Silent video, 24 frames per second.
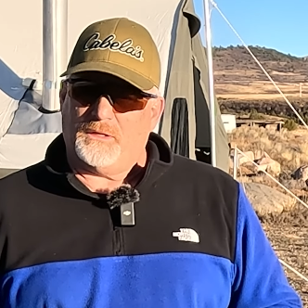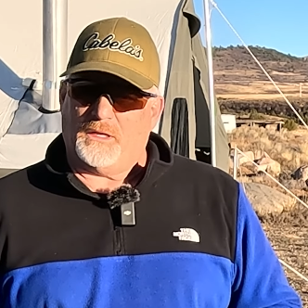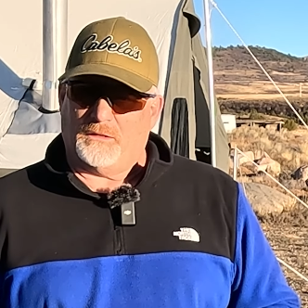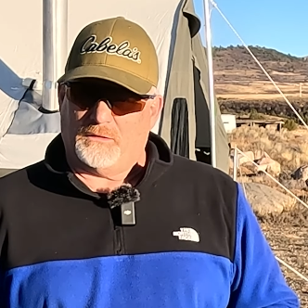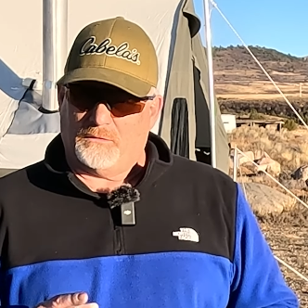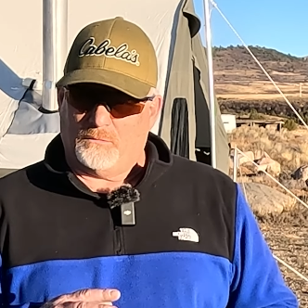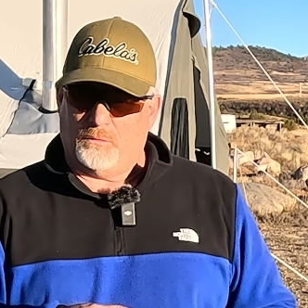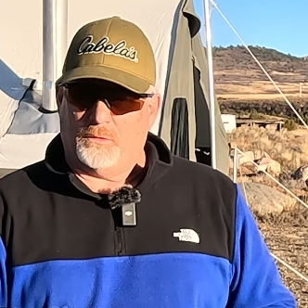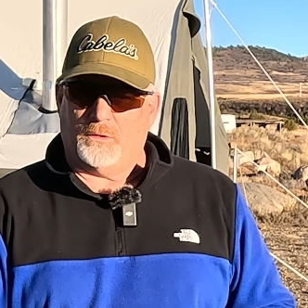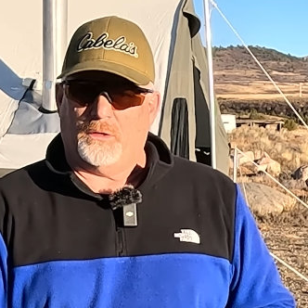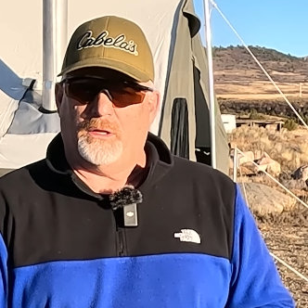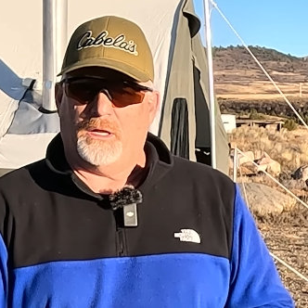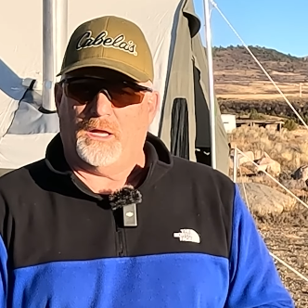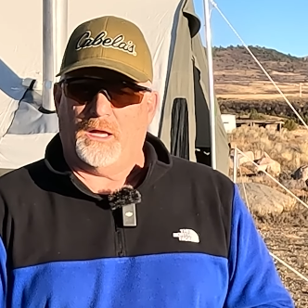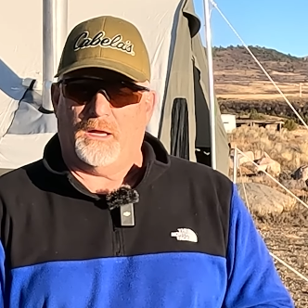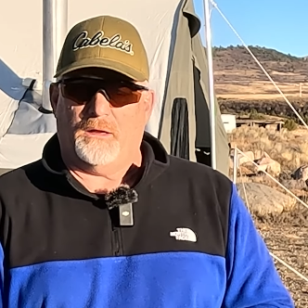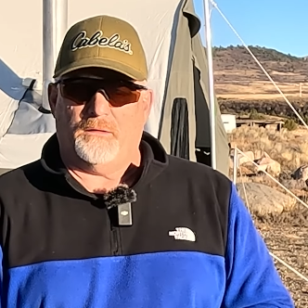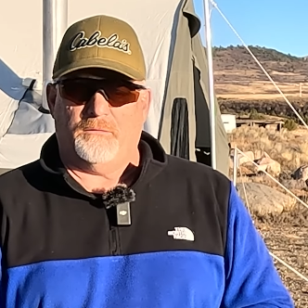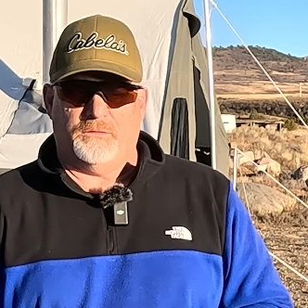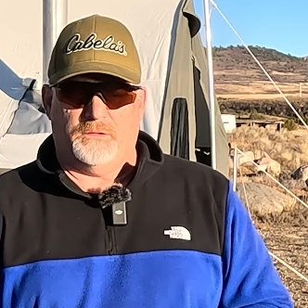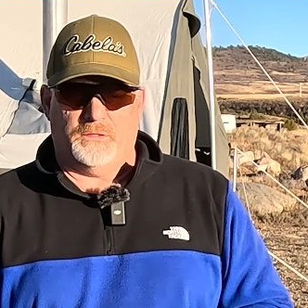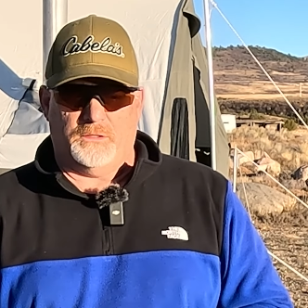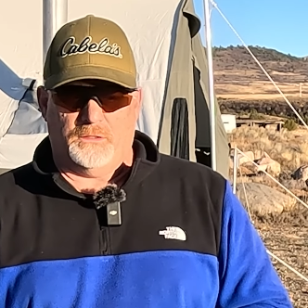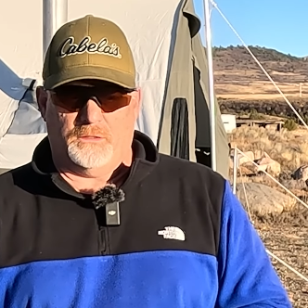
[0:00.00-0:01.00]
That's the one I'll
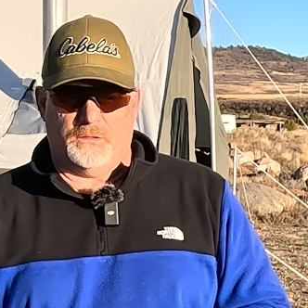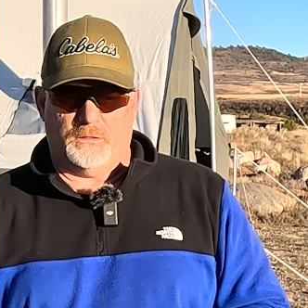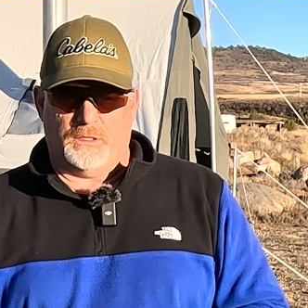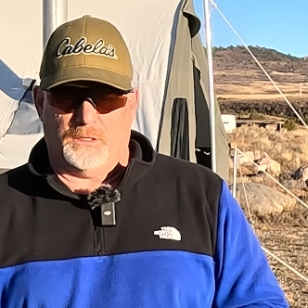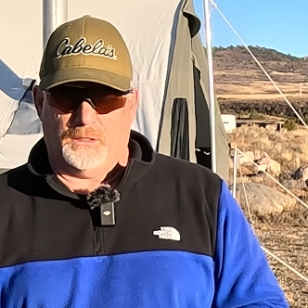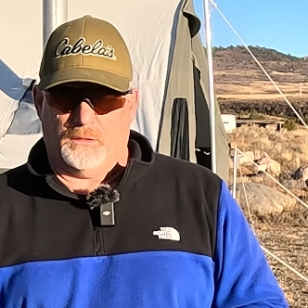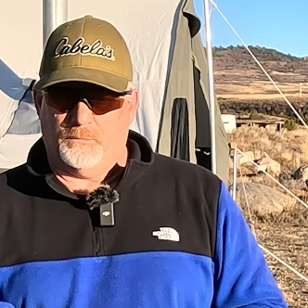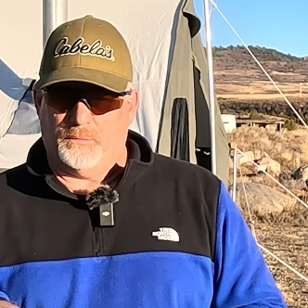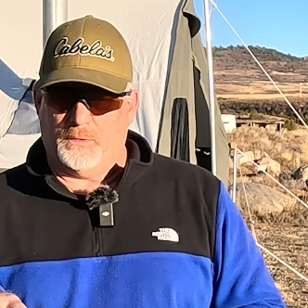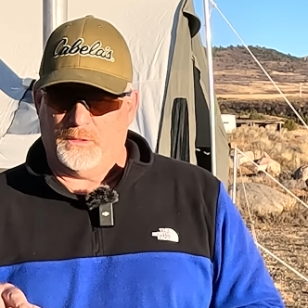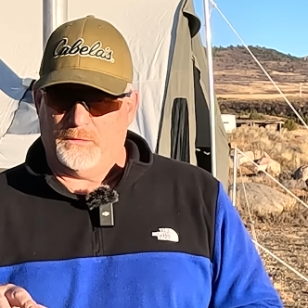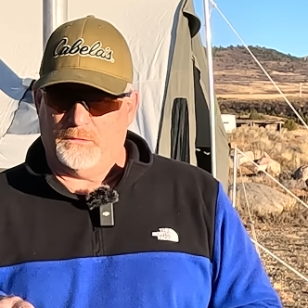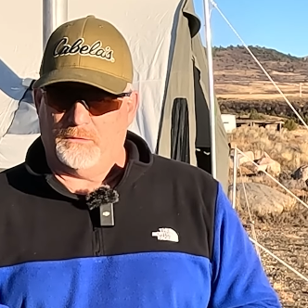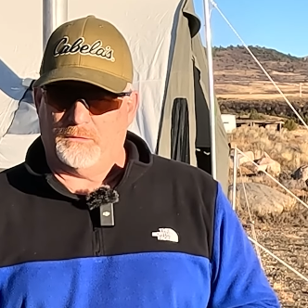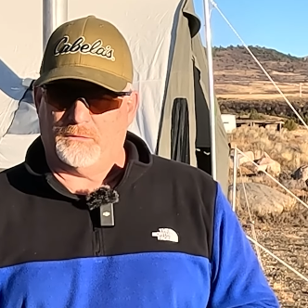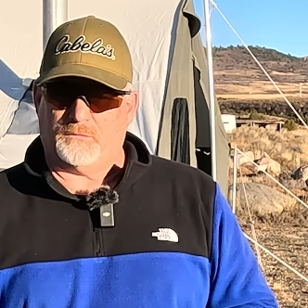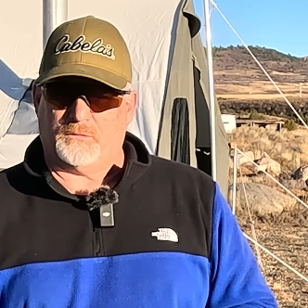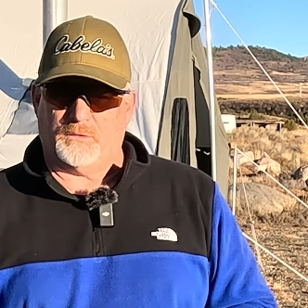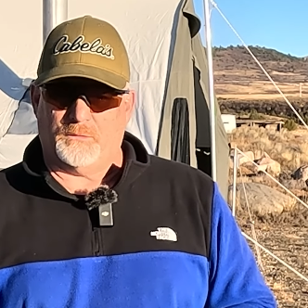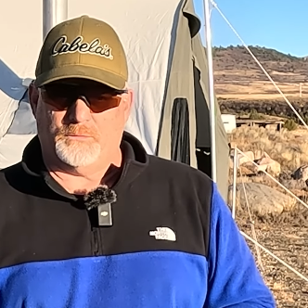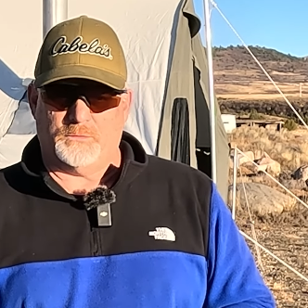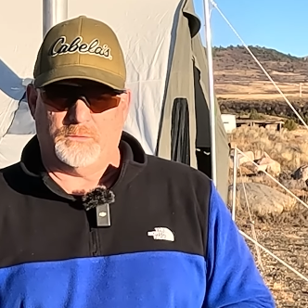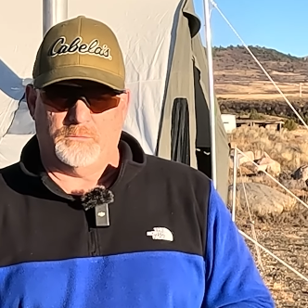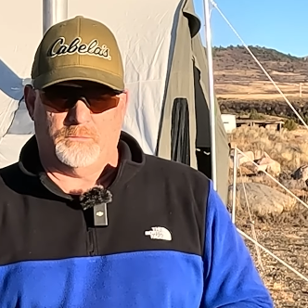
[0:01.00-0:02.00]
have here, and it'll be in the
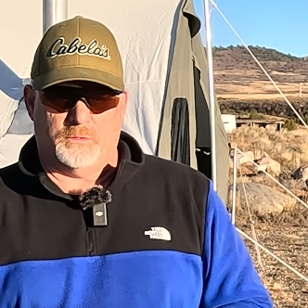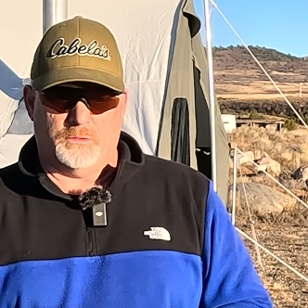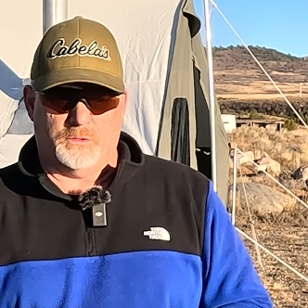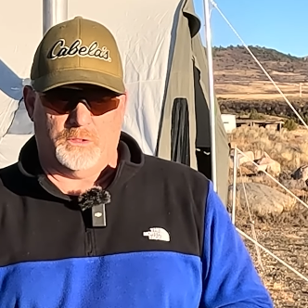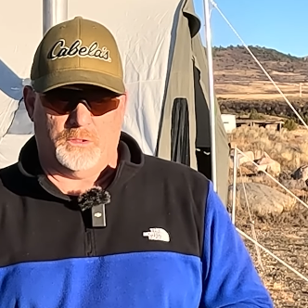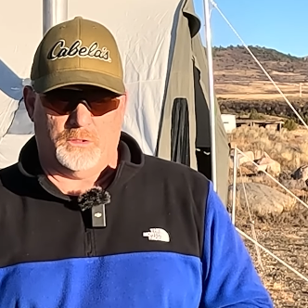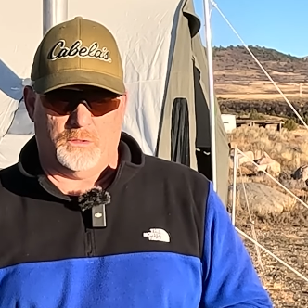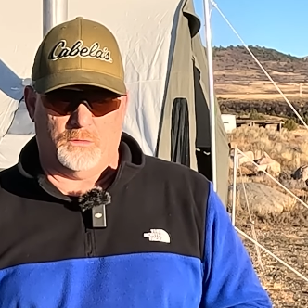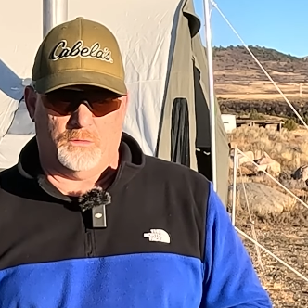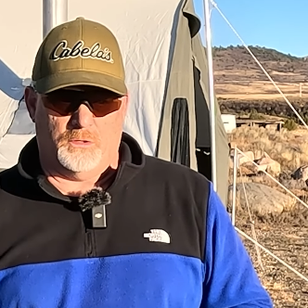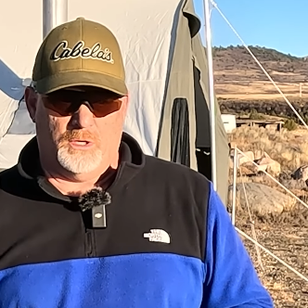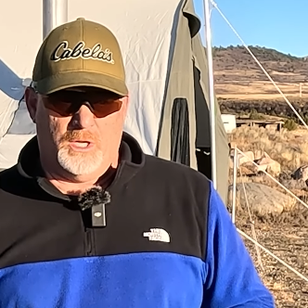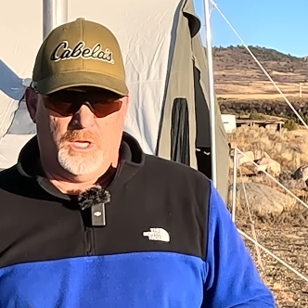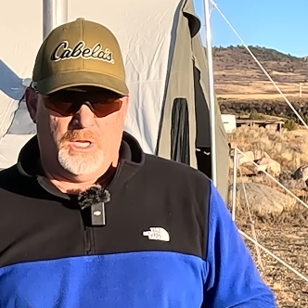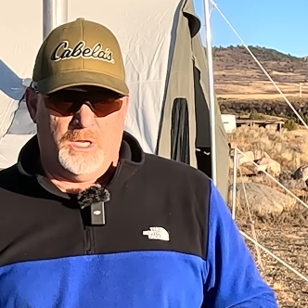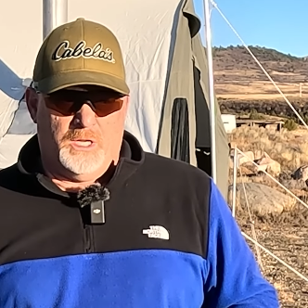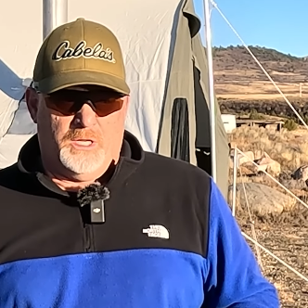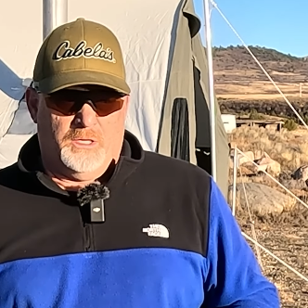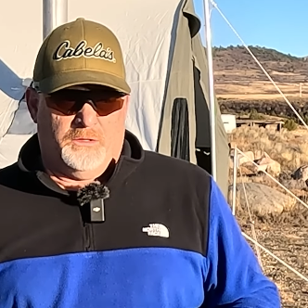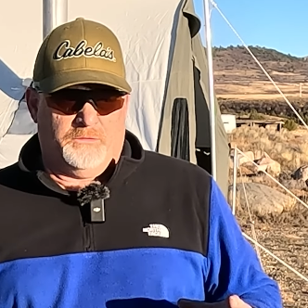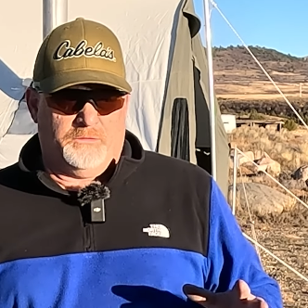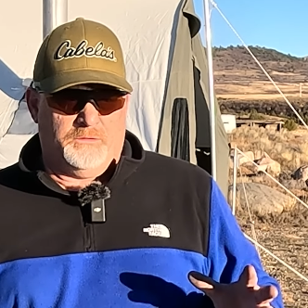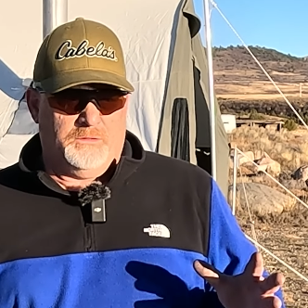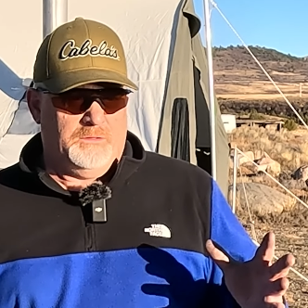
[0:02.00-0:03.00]
description below,
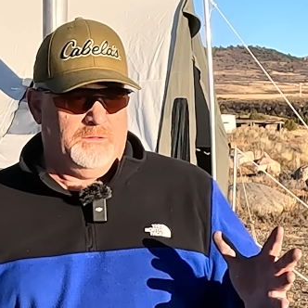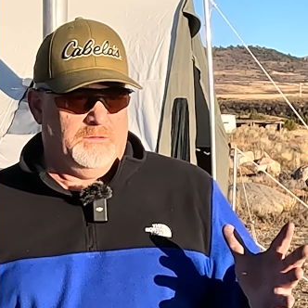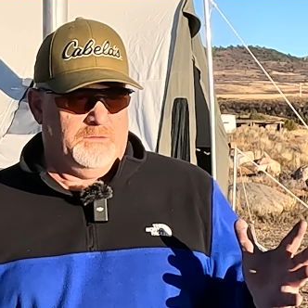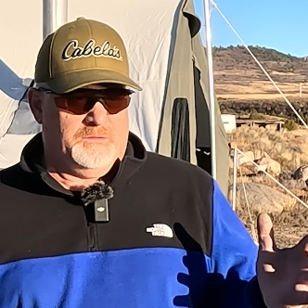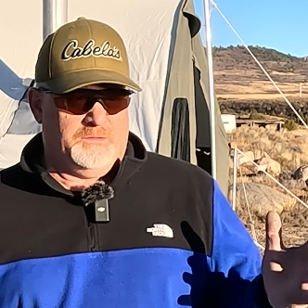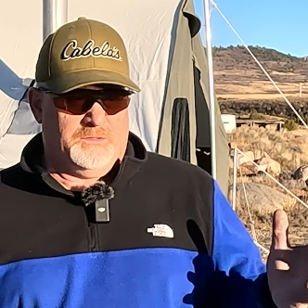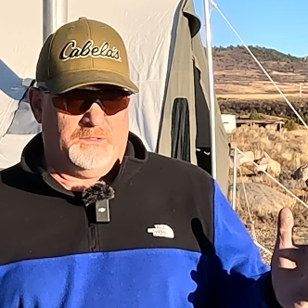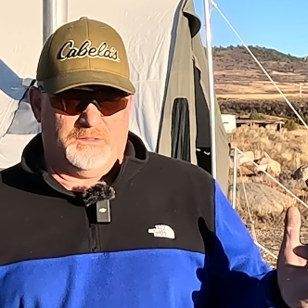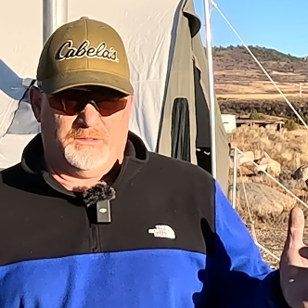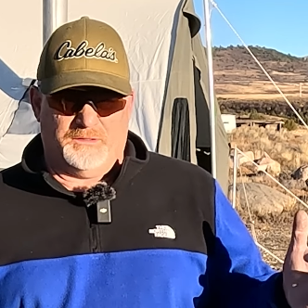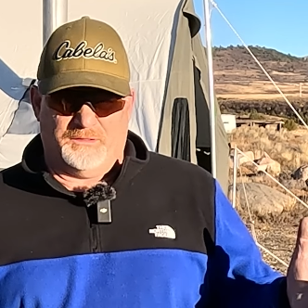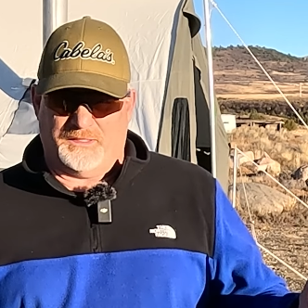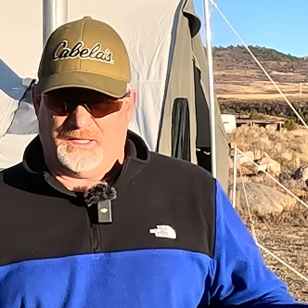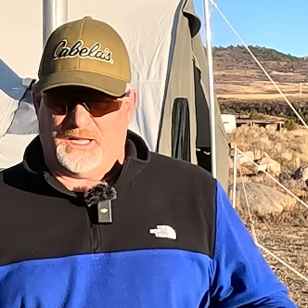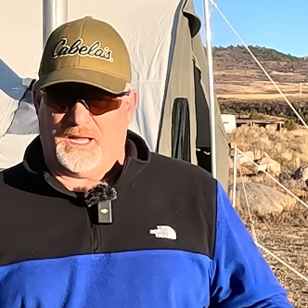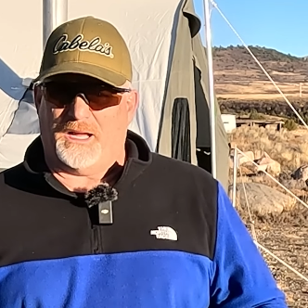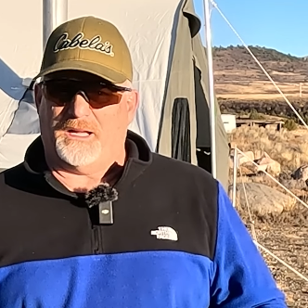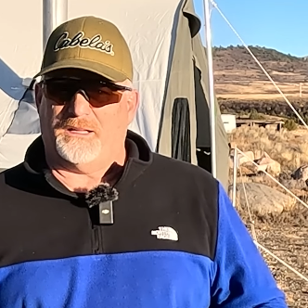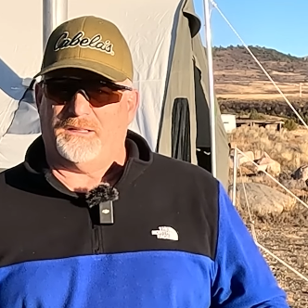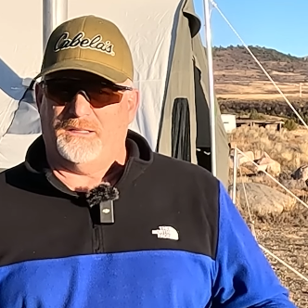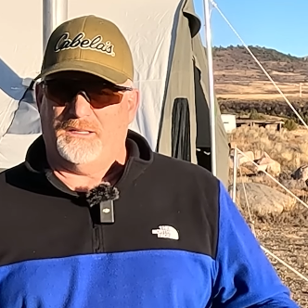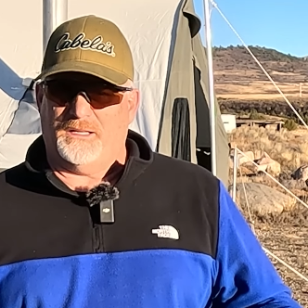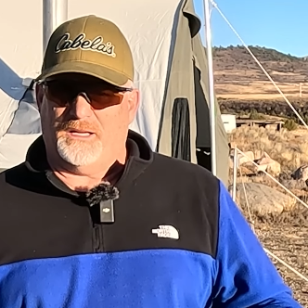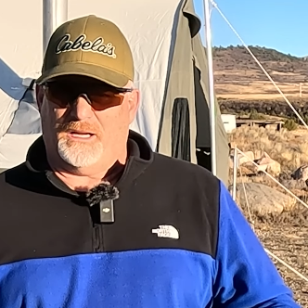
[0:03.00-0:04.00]
so you can see
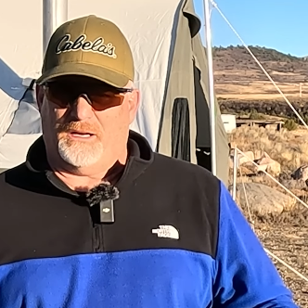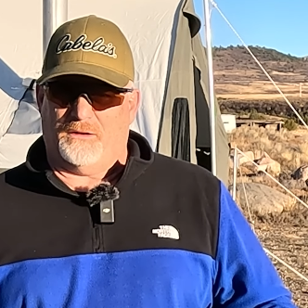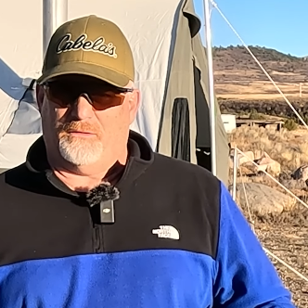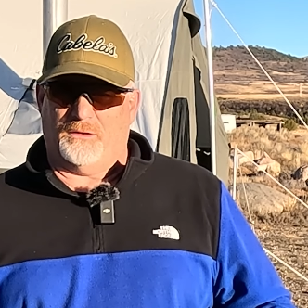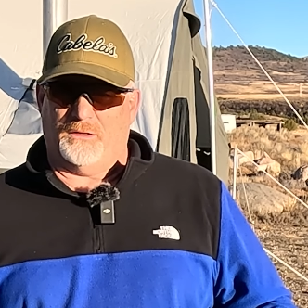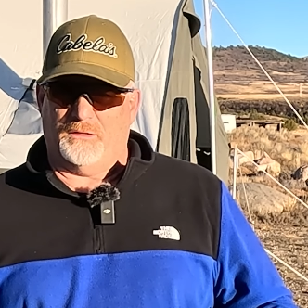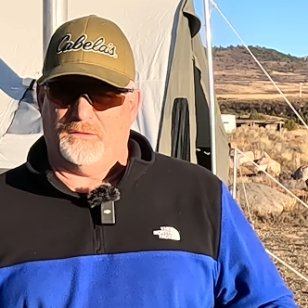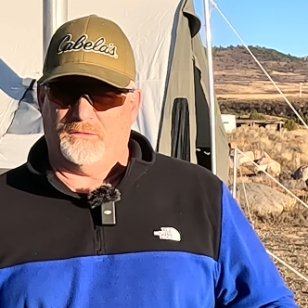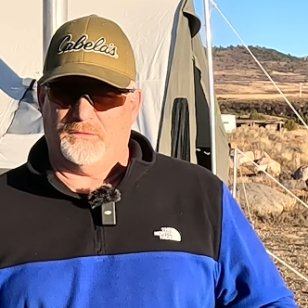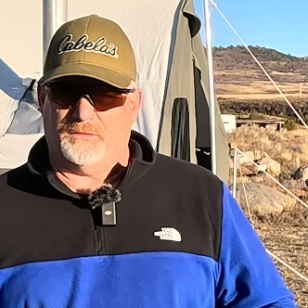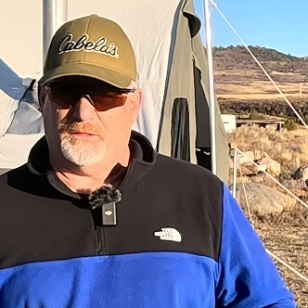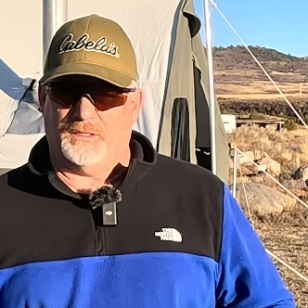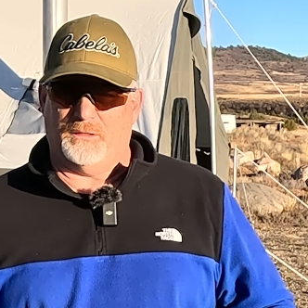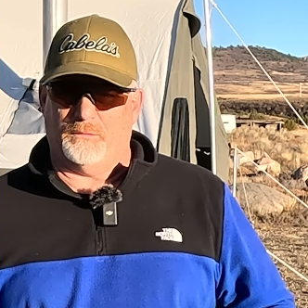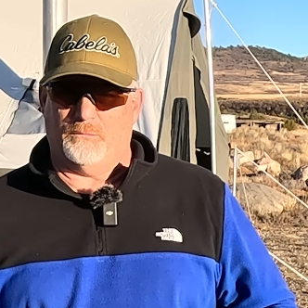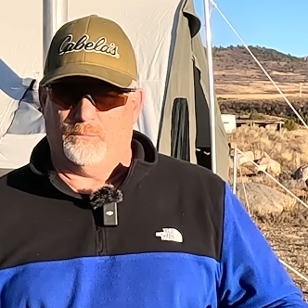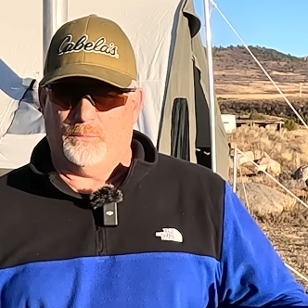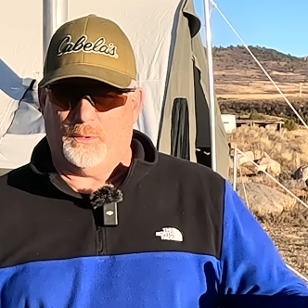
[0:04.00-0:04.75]
exactly how I sleep.